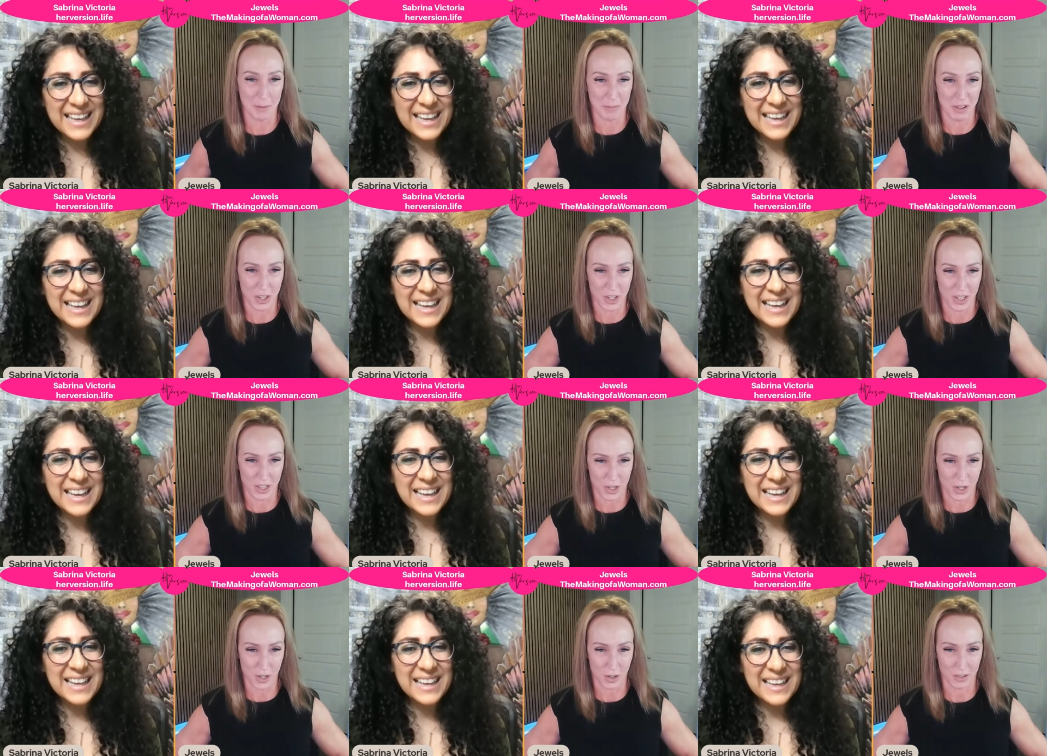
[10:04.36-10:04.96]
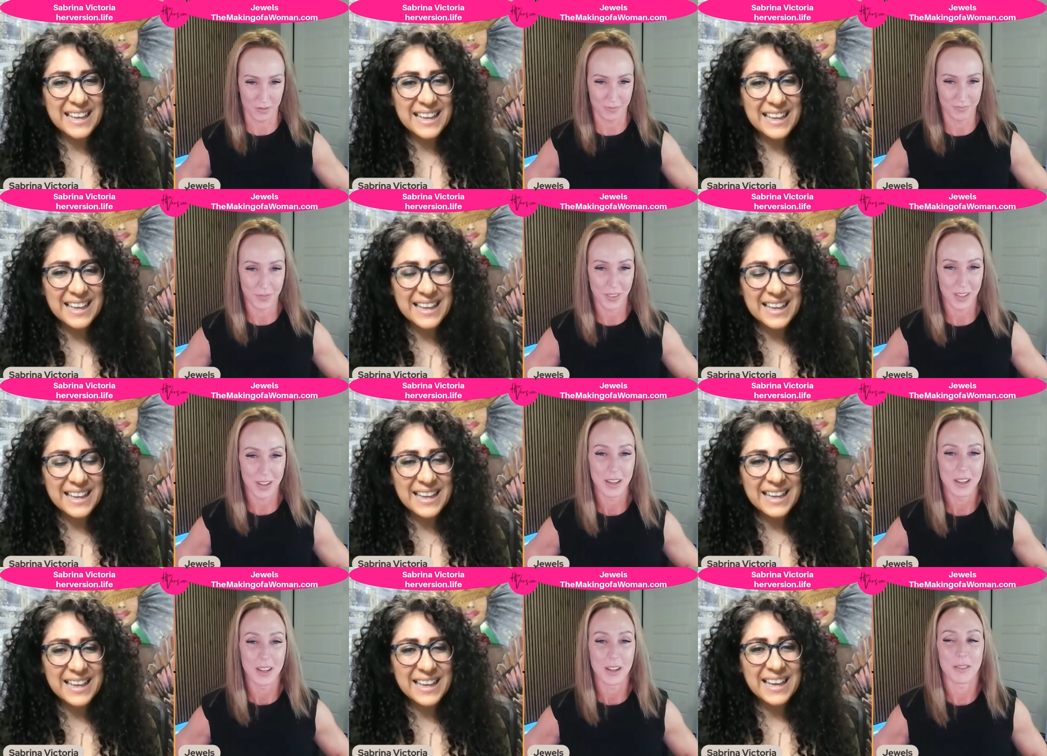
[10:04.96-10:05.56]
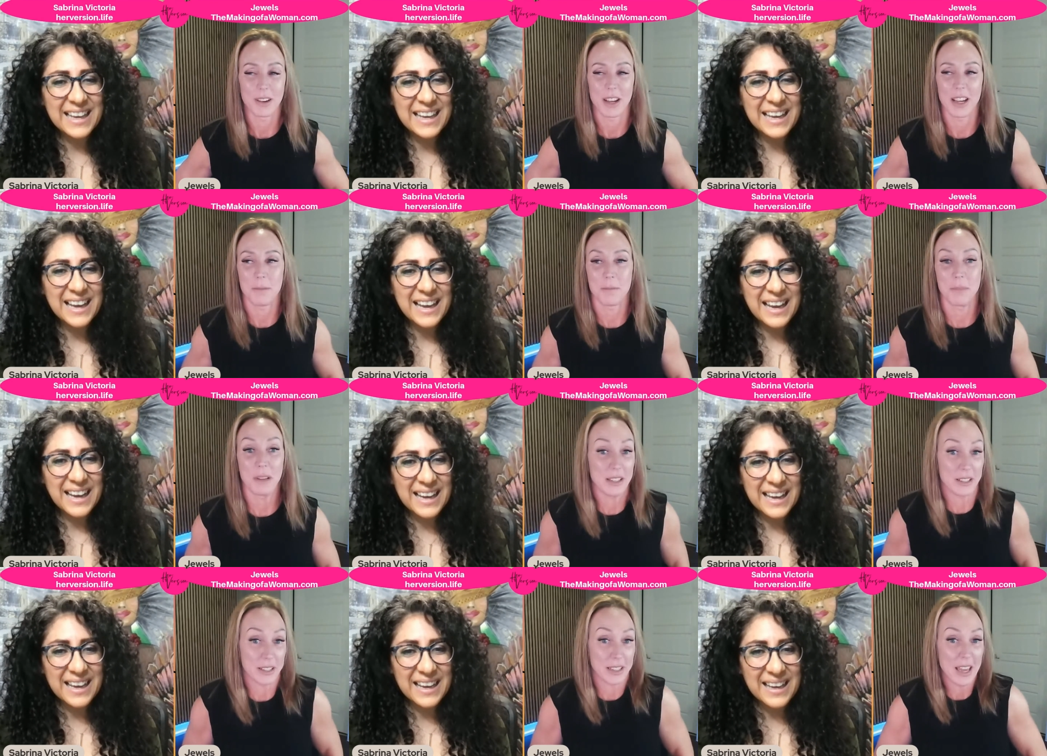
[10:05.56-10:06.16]
Speaker 1: image issue, right?
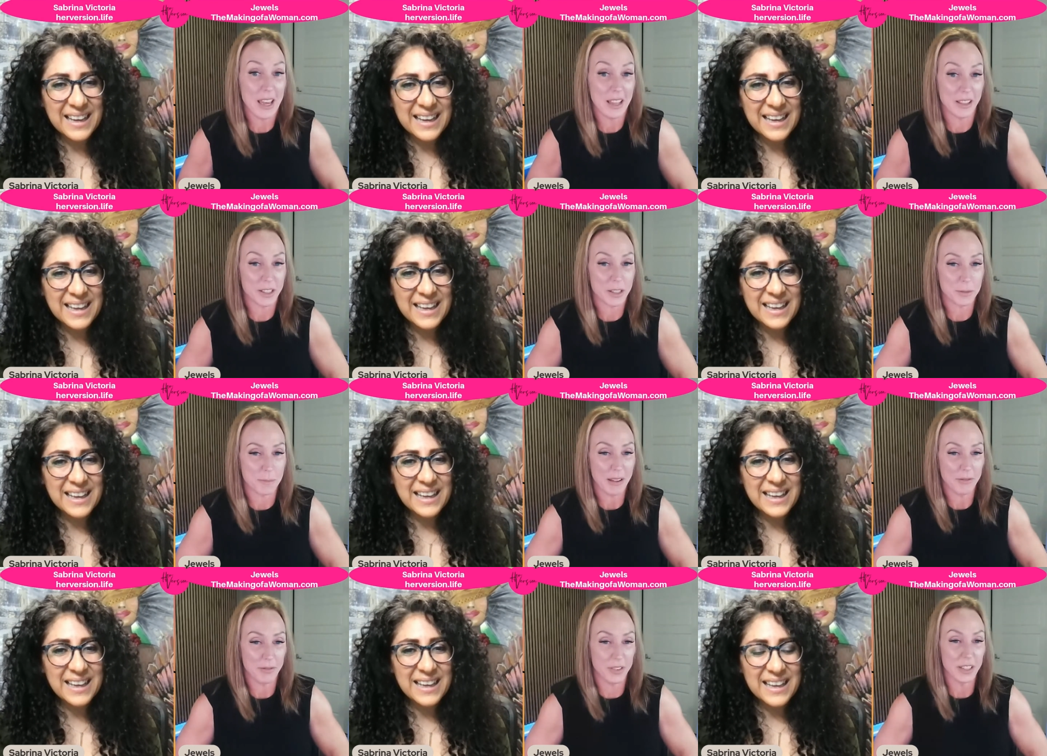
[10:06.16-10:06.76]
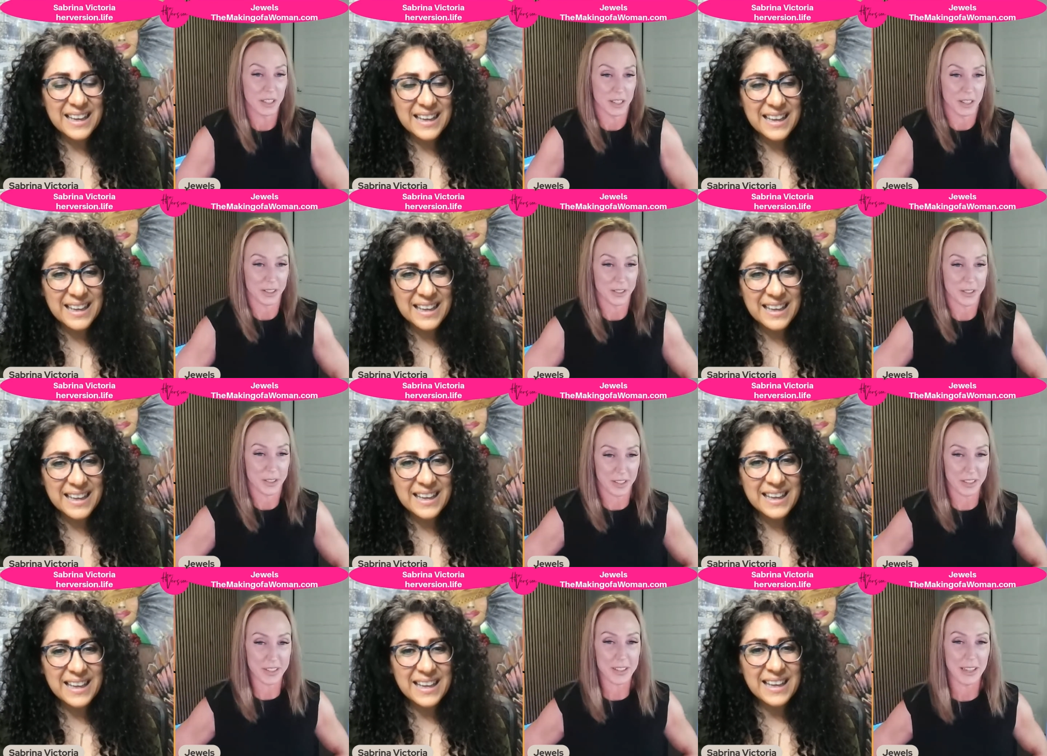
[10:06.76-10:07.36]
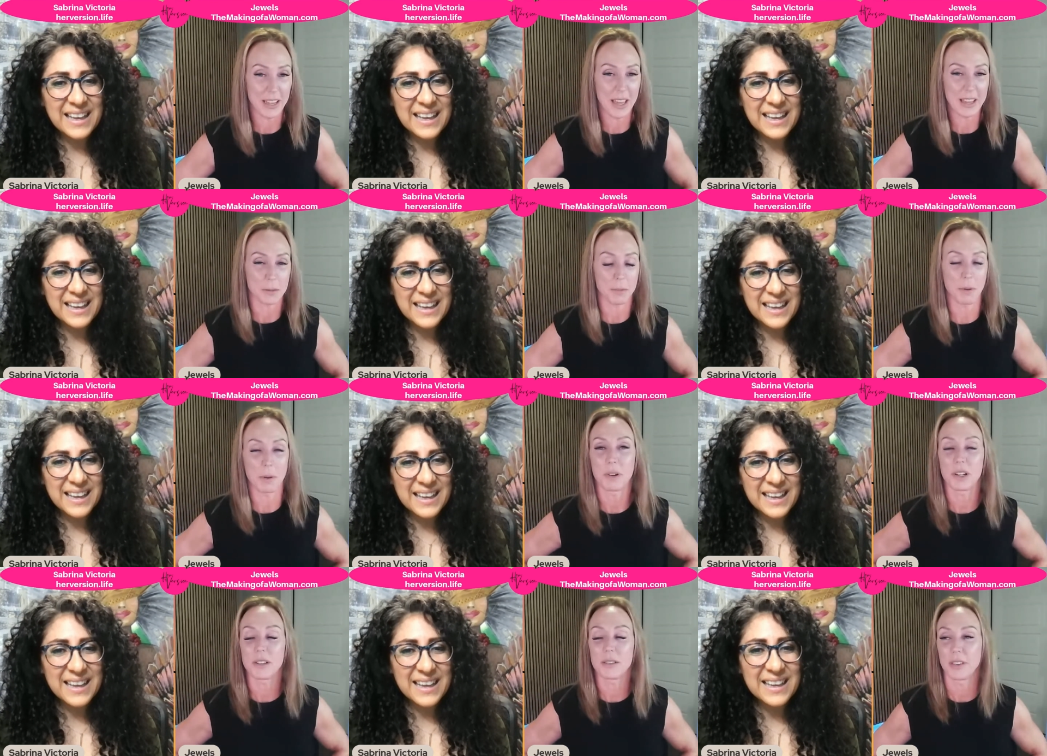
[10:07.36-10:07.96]
Because again, this is my vehicle. So this thing has to
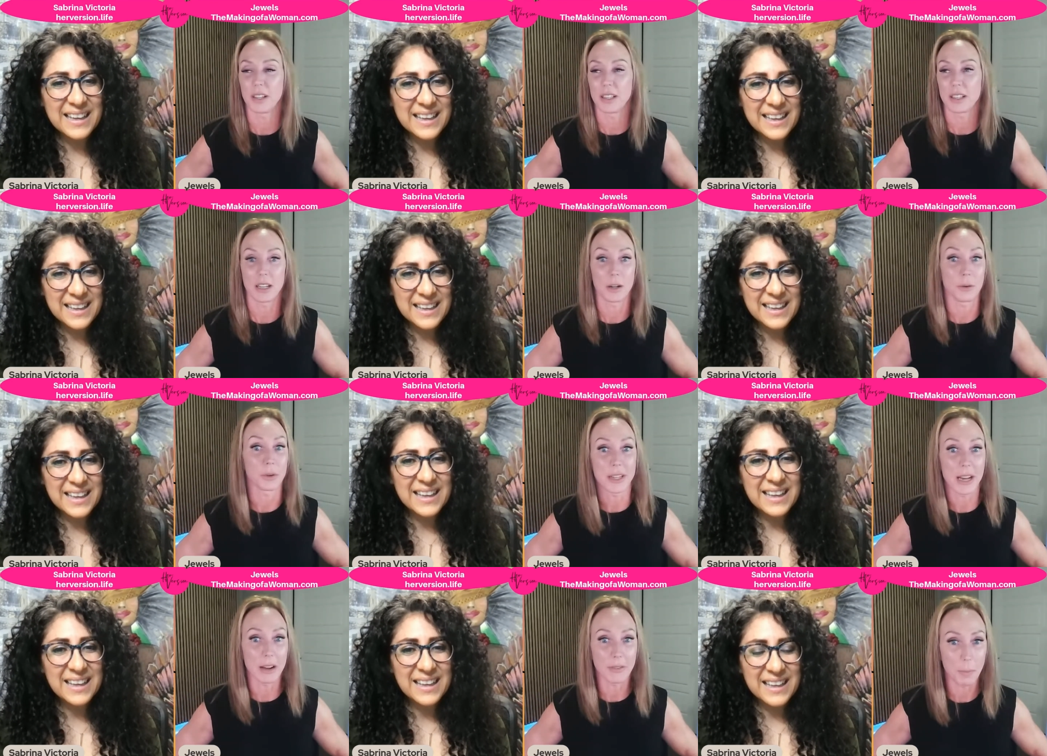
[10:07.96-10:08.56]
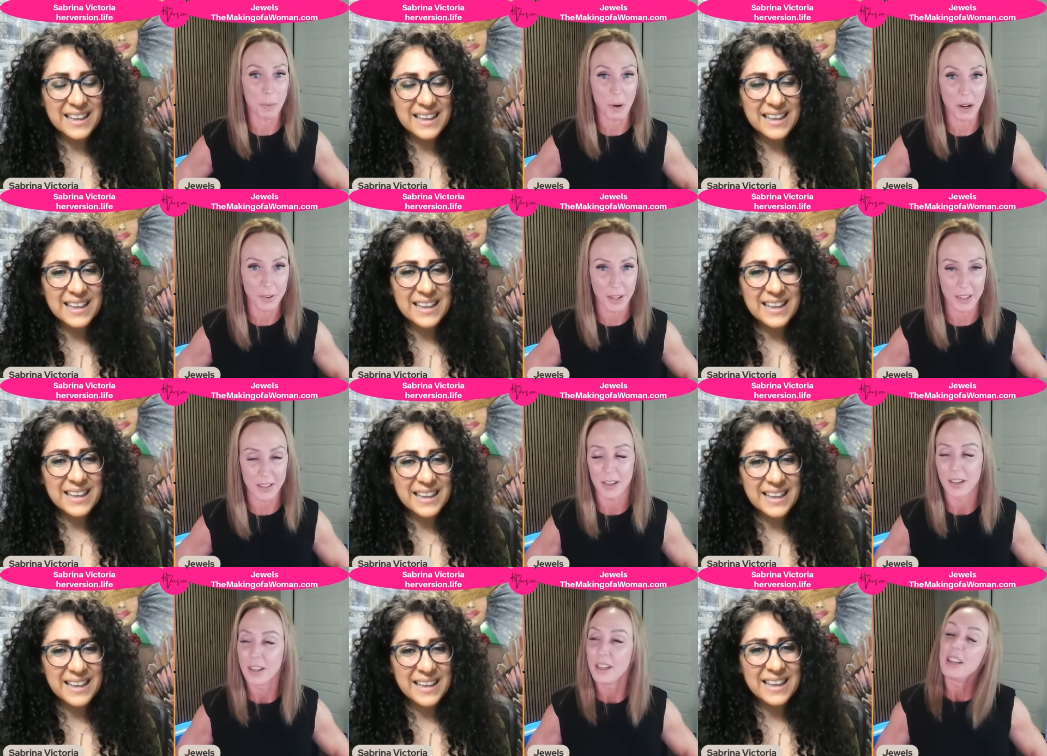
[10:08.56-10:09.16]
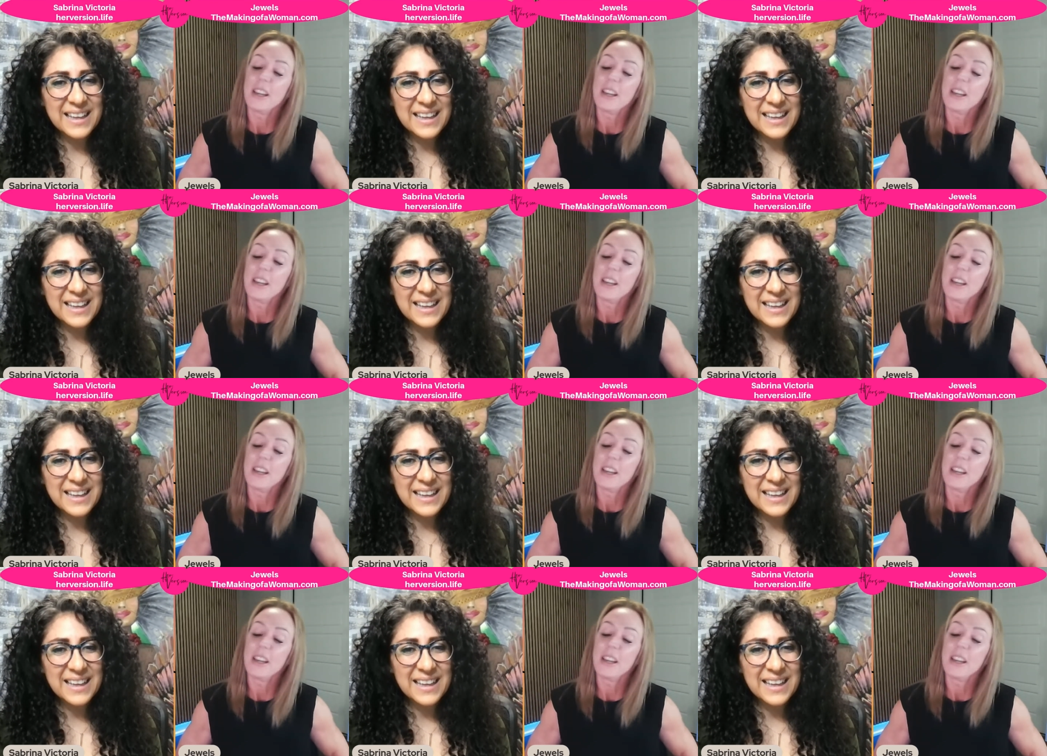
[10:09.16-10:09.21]
be perfect and it was never perfect.